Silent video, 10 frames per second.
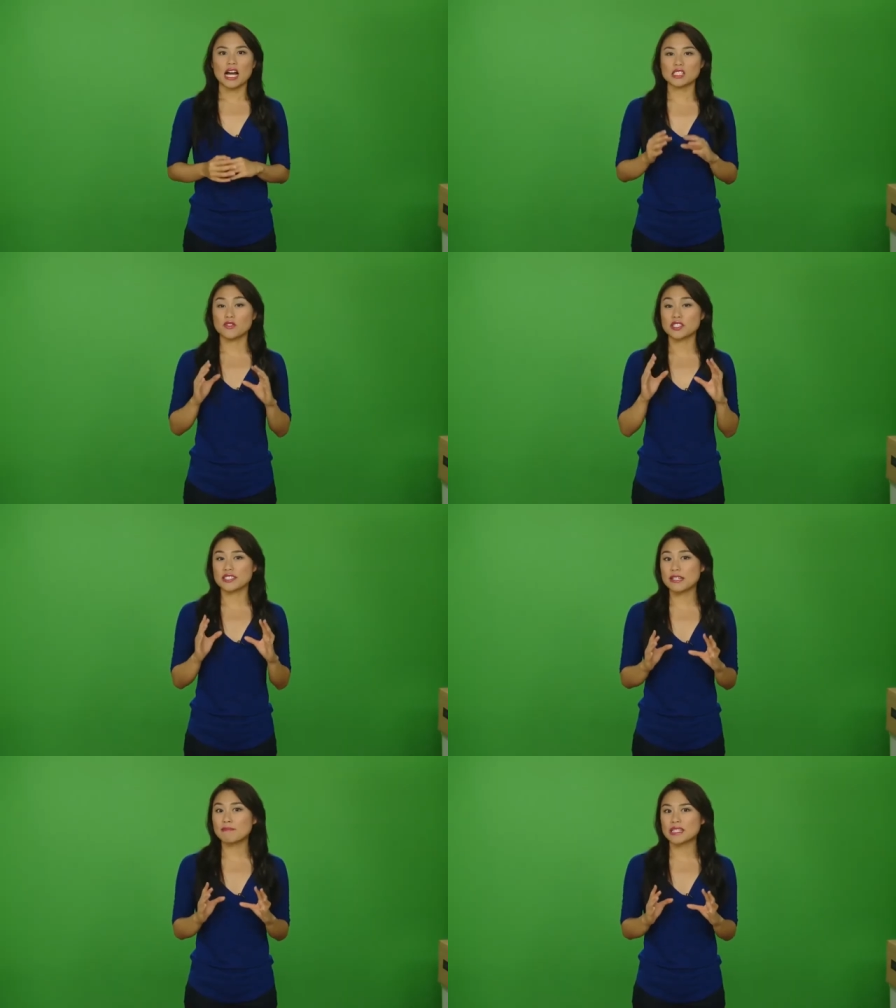As for
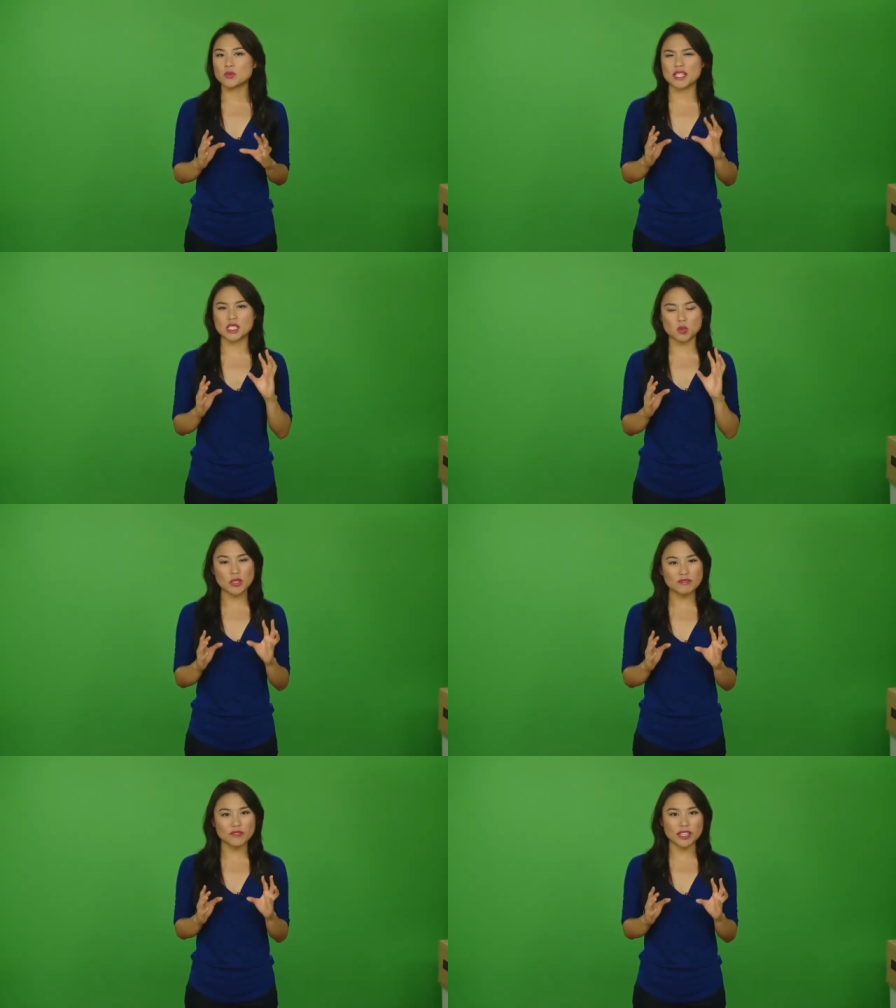steamed buns with
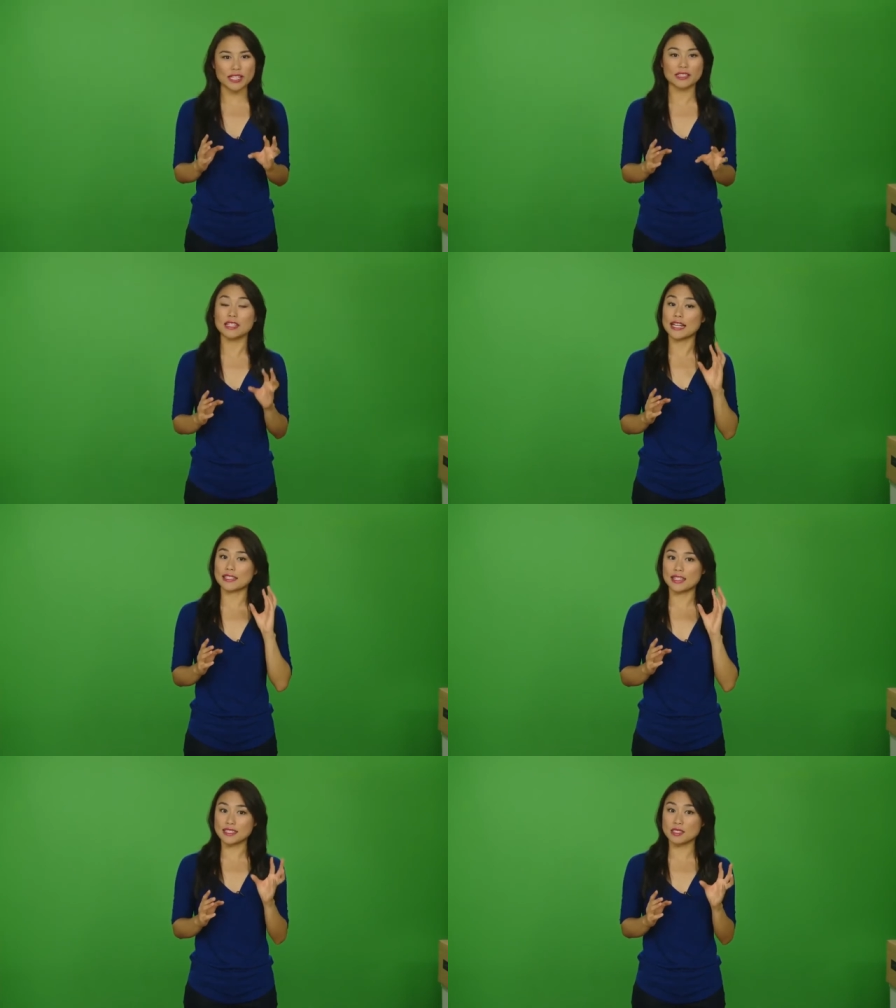sweet filling
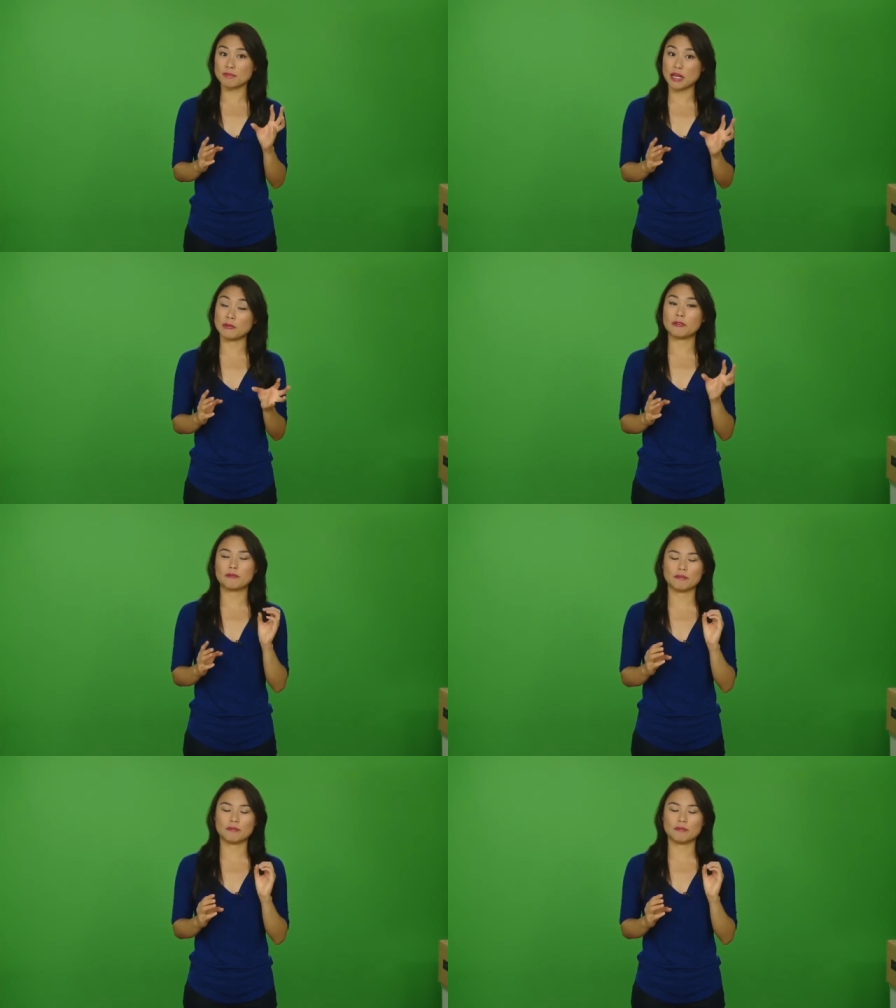like custom bum,